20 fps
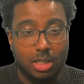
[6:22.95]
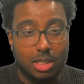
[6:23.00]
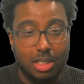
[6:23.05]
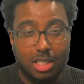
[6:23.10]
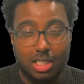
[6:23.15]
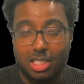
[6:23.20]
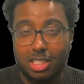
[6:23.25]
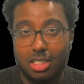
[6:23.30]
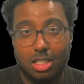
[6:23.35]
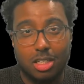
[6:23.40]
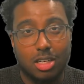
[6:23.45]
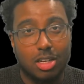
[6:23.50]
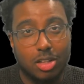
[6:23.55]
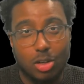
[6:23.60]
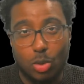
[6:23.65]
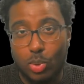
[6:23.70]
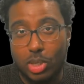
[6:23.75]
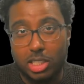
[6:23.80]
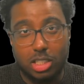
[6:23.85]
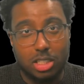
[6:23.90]
This is another
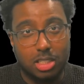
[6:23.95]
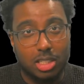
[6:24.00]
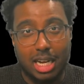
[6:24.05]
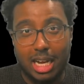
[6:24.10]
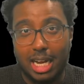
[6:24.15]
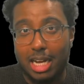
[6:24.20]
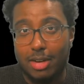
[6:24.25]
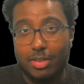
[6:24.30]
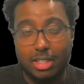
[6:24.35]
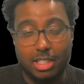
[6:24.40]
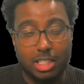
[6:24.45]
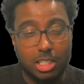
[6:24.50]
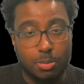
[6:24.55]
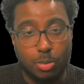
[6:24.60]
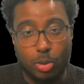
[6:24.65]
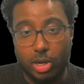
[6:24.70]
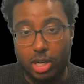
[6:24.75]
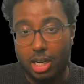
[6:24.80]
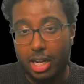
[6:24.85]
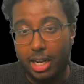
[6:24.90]
question that I have at this
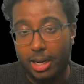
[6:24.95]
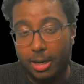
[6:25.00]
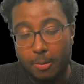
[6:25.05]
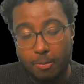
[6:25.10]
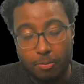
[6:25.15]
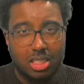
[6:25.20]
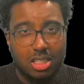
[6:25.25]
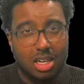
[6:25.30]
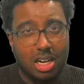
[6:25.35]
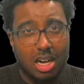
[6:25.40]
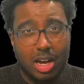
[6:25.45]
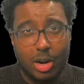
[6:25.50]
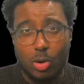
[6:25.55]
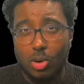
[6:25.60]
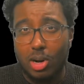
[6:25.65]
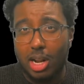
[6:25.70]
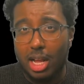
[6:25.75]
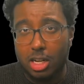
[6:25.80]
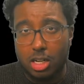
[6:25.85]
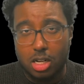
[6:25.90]
point. Like, I don't
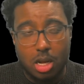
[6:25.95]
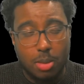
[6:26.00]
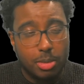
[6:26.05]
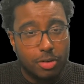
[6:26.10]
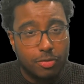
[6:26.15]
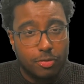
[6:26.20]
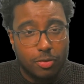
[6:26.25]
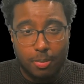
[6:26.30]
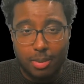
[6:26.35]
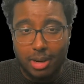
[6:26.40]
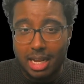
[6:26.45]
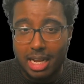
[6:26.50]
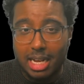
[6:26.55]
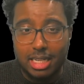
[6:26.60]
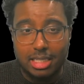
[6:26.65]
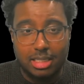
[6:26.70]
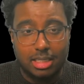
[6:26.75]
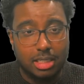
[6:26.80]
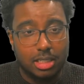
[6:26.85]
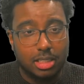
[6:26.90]
like coming for
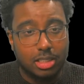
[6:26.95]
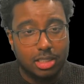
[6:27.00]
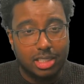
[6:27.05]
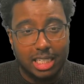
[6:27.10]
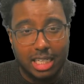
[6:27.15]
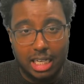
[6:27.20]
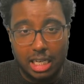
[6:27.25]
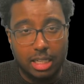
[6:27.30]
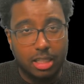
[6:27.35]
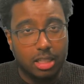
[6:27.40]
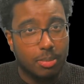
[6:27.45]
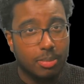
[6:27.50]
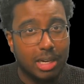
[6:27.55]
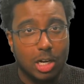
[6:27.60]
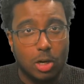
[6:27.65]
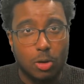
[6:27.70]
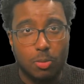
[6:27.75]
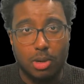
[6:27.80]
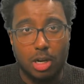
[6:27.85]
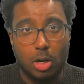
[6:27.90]
players and singling them
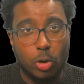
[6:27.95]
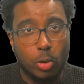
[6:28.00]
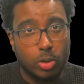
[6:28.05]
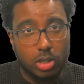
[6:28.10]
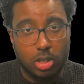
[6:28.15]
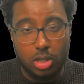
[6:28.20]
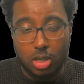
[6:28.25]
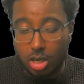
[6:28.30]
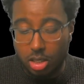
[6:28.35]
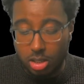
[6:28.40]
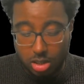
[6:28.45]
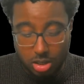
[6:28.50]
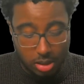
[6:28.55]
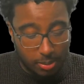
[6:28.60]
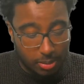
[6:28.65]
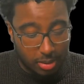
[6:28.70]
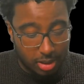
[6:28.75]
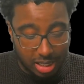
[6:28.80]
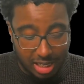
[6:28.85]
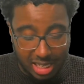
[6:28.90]
out, but Odegaard's
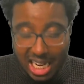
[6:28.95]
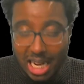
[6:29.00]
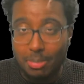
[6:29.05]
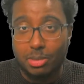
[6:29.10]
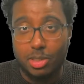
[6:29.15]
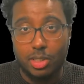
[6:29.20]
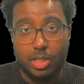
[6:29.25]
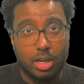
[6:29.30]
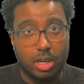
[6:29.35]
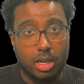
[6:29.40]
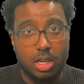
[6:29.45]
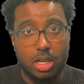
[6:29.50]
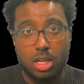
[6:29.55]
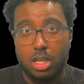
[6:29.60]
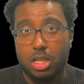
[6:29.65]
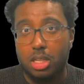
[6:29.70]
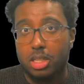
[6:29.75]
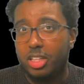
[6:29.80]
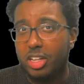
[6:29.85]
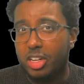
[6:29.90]
the captain,
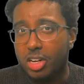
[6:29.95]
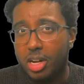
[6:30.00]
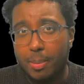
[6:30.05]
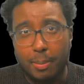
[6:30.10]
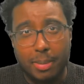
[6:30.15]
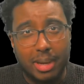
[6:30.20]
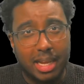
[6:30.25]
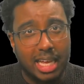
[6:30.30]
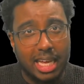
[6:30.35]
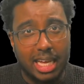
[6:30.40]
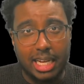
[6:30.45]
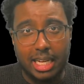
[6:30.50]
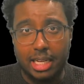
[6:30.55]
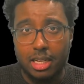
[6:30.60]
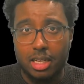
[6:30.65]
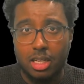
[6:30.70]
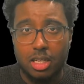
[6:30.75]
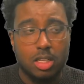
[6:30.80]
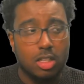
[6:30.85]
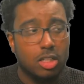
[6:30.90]
the number 8,
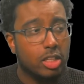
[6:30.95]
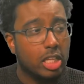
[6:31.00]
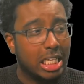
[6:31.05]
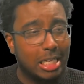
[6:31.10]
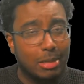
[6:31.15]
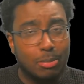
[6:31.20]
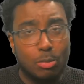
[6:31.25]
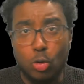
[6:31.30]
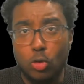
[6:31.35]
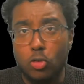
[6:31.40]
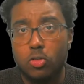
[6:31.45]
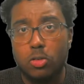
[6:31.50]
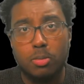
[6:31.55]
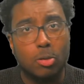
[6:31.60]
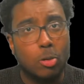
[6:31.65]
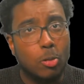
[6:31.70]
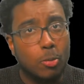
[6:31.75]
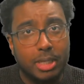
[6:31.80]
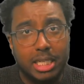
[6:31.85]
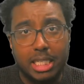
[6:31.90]
the immovable
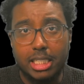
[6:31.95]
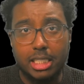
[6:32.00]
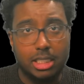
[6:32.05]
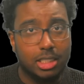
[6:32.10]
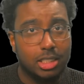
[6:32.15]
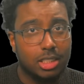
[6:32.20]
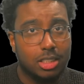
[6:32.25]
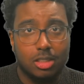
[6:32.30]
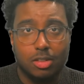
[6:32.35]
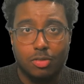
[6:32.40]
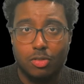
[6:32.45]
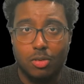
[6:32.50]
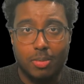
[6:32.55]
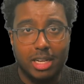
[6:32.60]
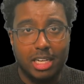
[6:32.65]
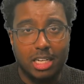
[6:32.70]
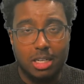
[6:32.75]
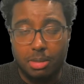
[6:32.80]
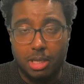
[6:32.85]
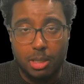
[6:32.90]
piece for
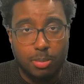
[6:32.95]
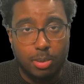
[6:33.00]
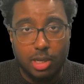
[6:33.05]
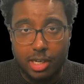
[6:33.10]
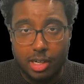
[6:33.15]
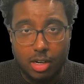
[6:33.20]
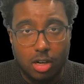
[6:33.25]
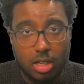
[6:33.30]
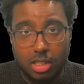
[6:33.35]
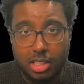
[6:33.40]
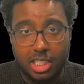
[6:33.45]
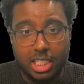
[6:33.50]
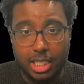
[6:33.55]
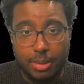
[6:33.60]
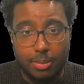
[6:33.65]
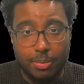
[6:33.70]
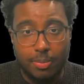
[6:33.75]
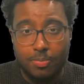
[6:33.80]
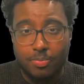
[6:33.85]
many people in our team.